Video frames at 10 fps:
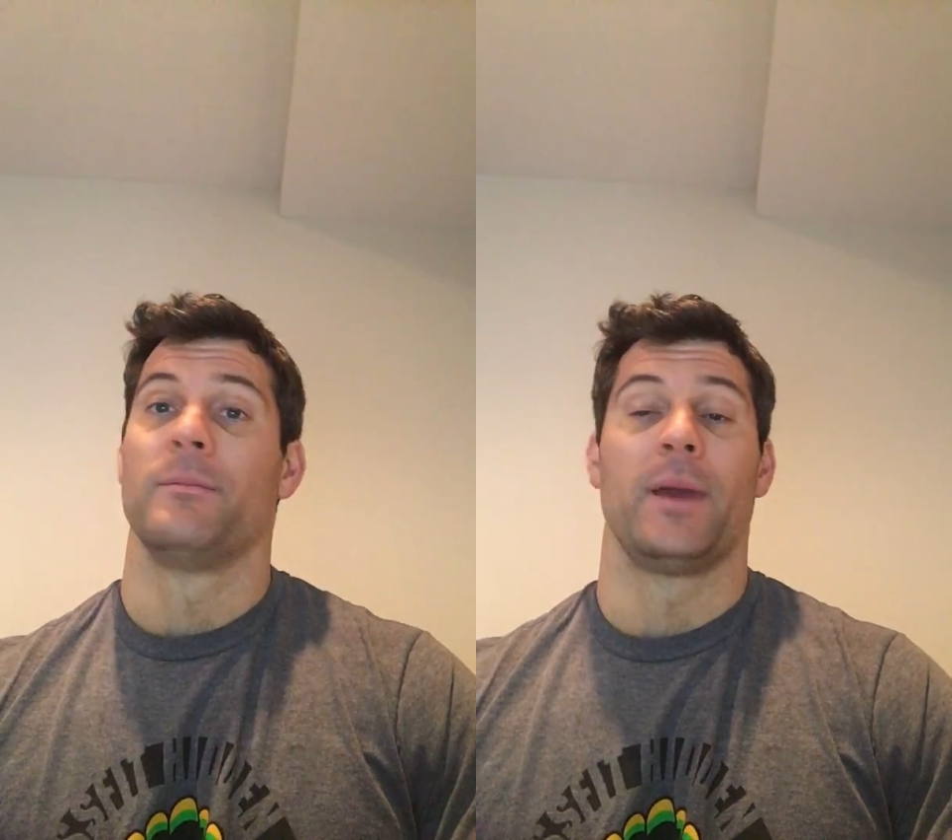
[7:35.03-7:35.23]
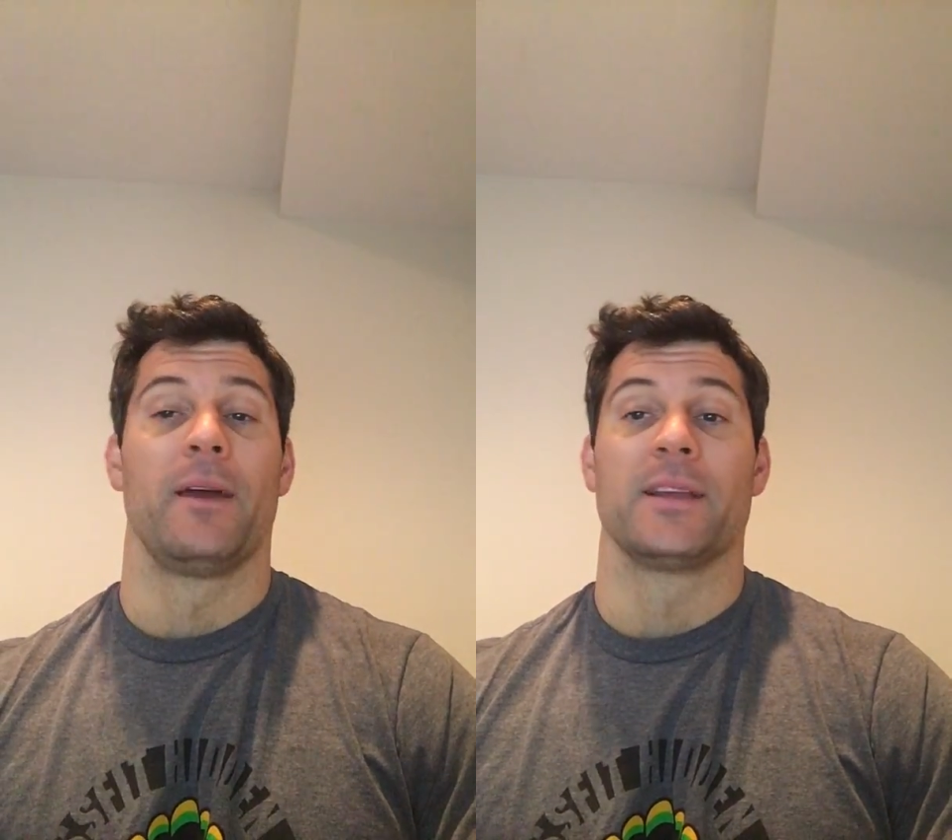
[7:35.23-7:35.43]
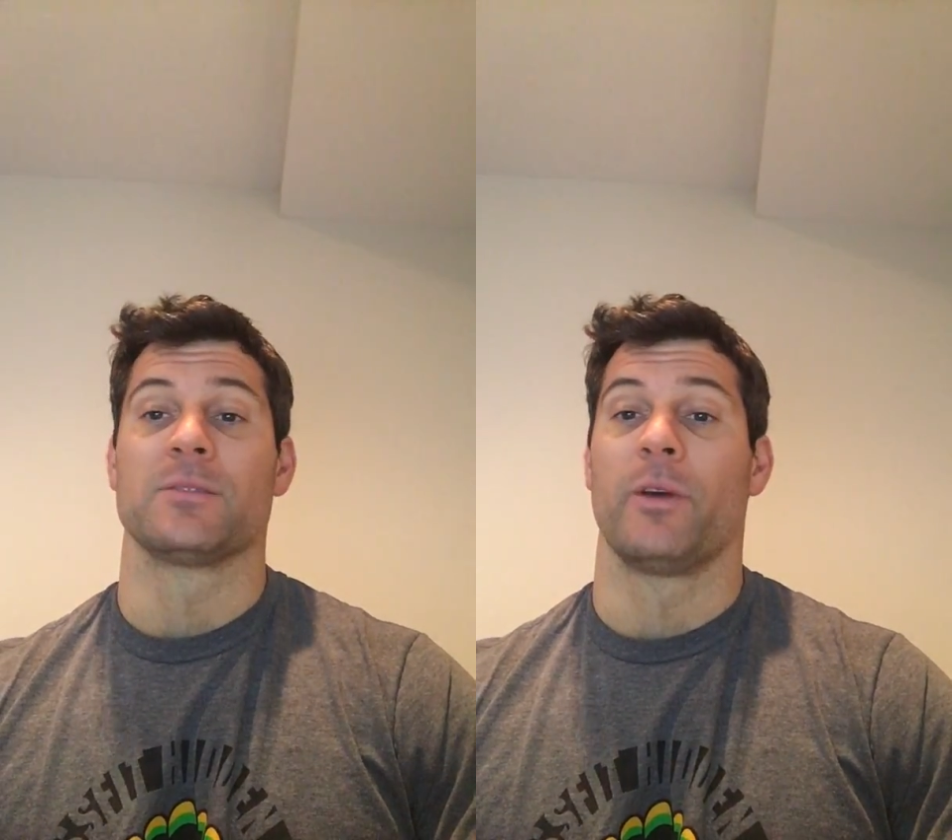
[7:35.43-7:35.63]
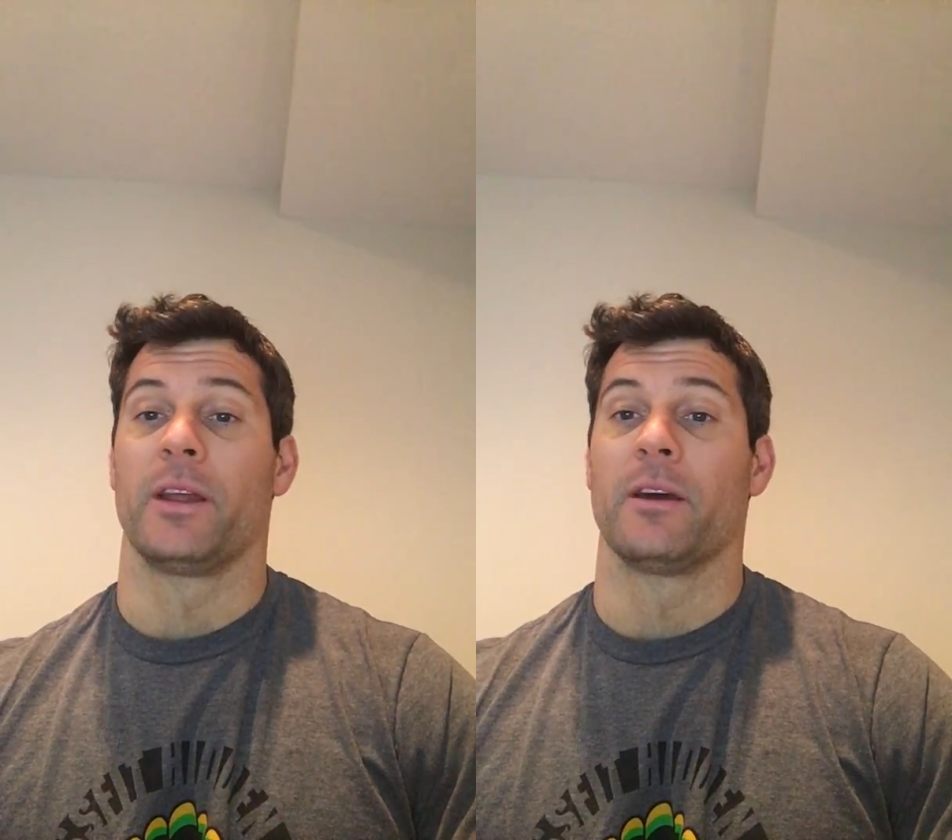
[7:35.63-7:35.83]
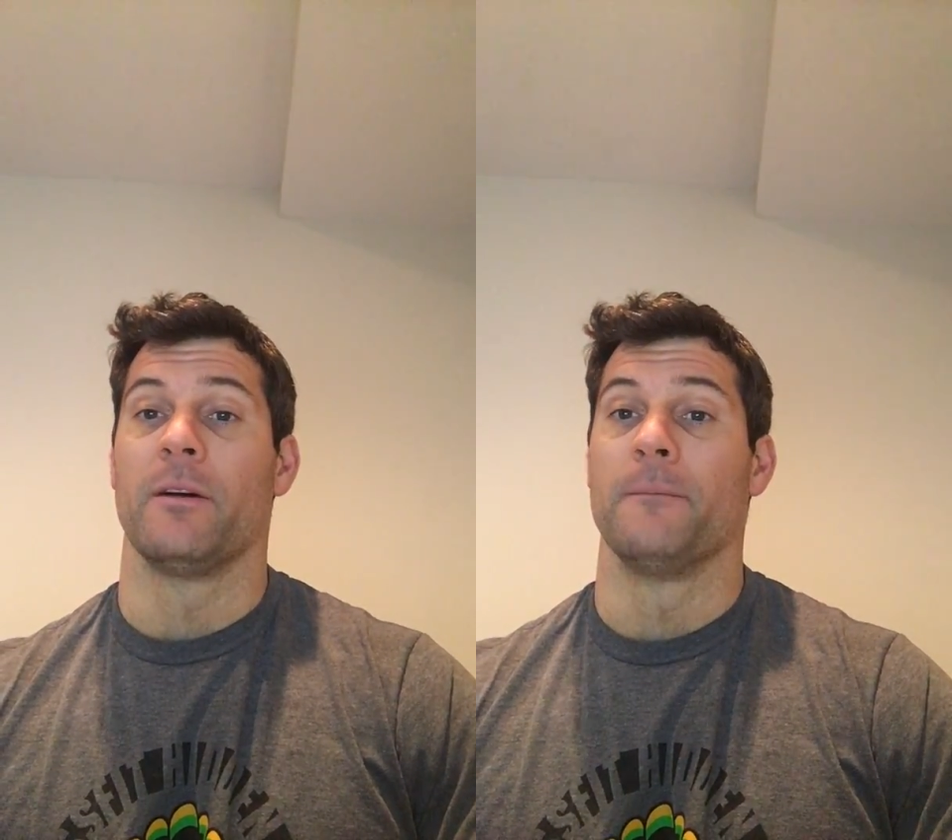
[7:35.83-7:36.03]
Man, that's the way
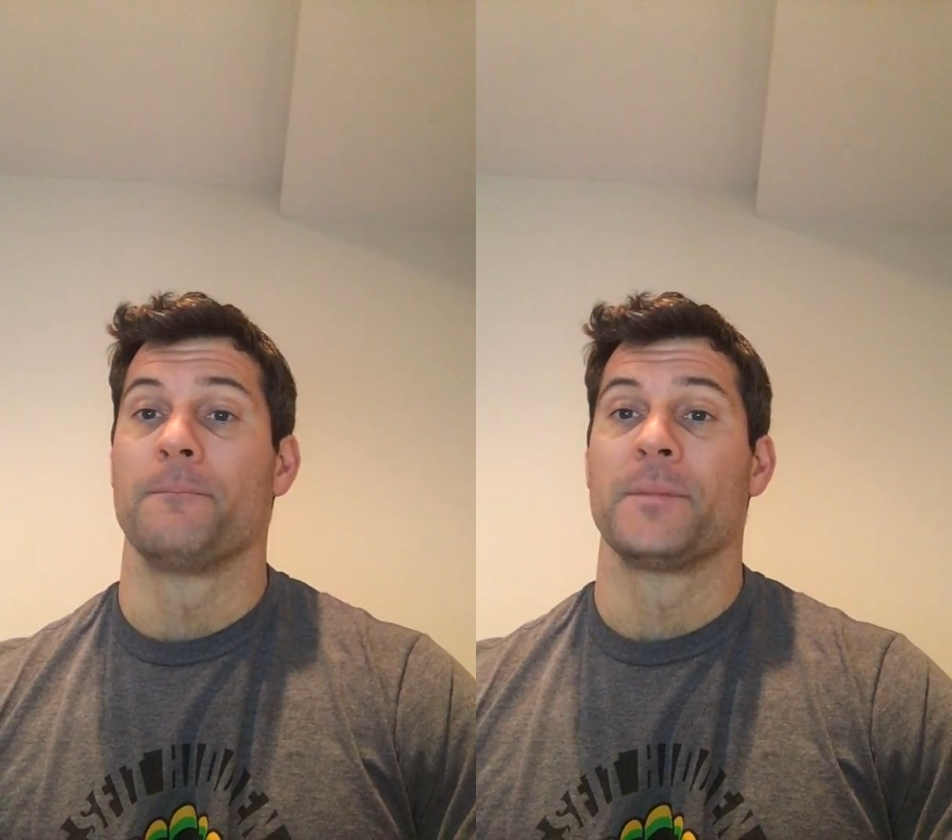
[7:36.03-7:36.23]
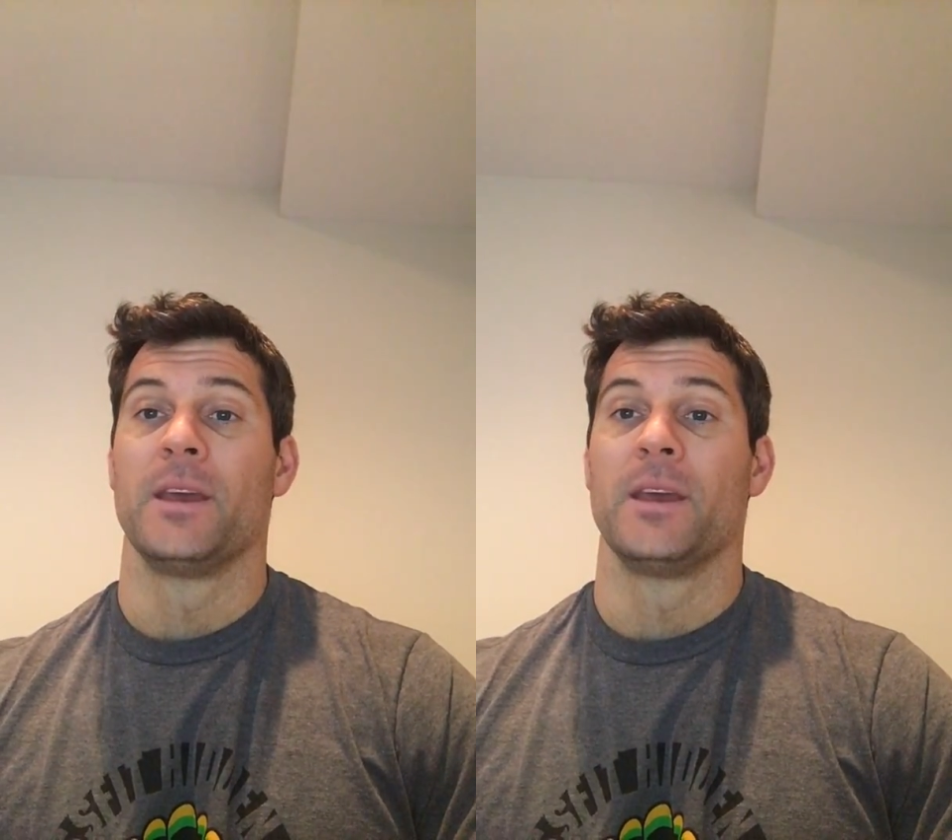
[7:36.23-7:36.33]
to go.